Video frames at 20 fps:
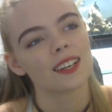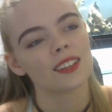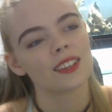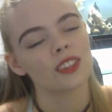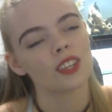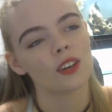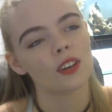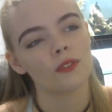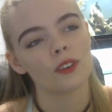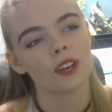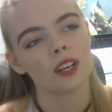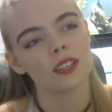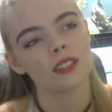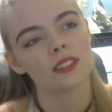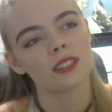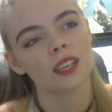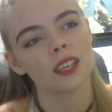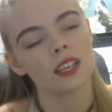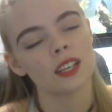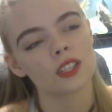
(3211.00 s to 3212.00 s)
they're very
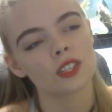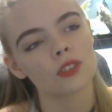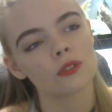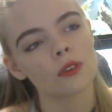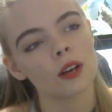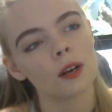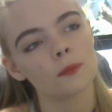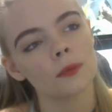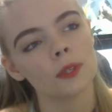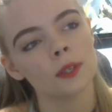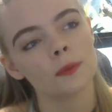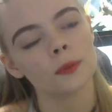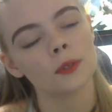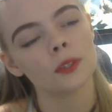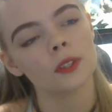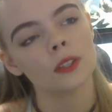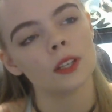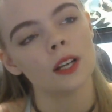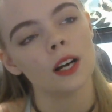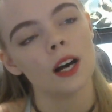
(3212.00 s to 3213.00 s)
skittish around
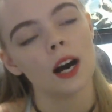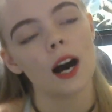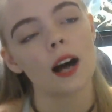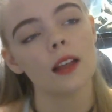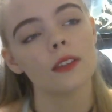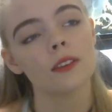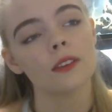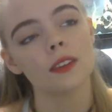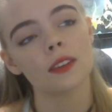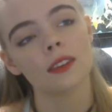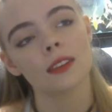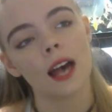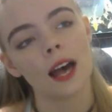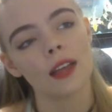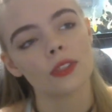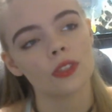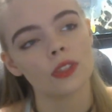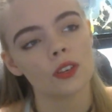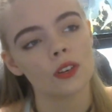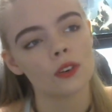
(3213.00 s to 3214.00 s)
people. Other than
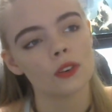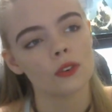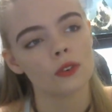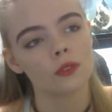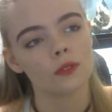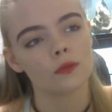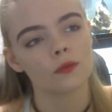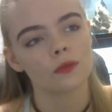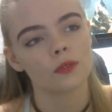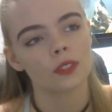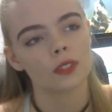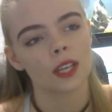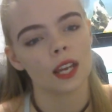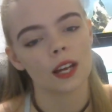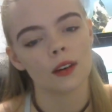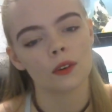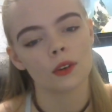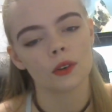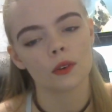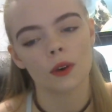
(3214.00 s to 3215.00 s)
that though,
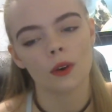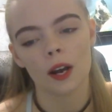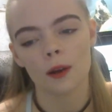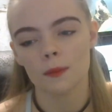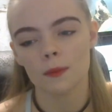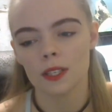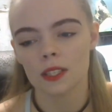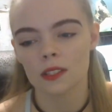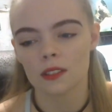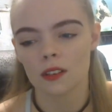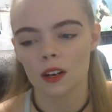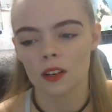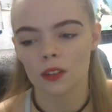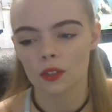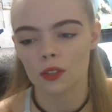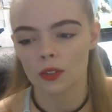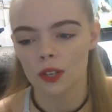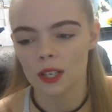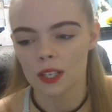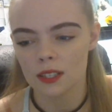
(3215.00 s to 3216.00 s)
care requirements
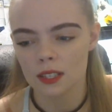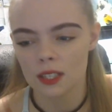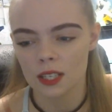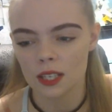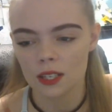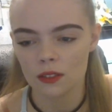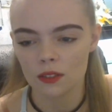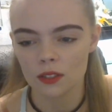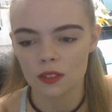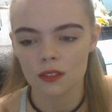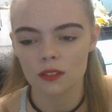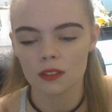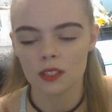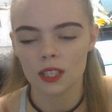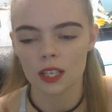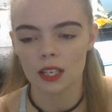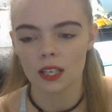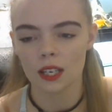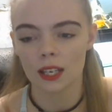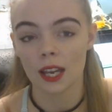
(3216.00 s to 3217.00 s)
aren't crazy. You just
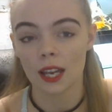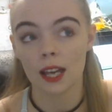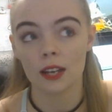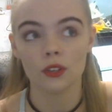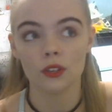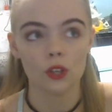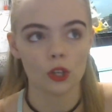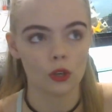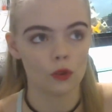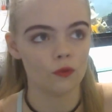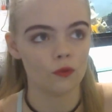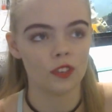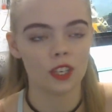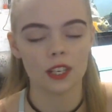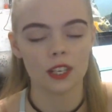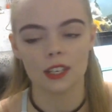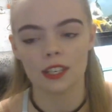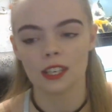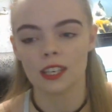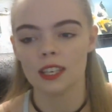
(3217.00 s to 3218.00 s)
need, again,
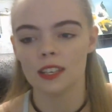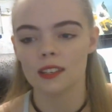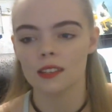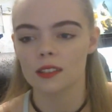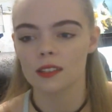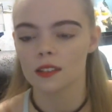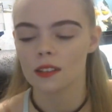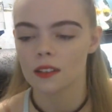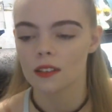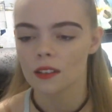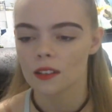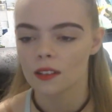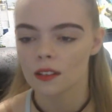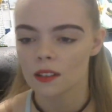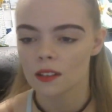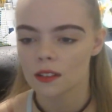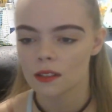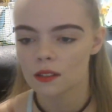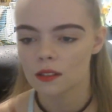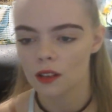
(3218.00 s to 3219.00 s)
UV and heat.
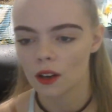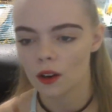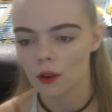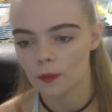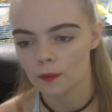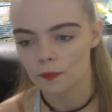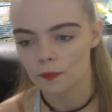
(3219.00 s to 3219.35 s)
So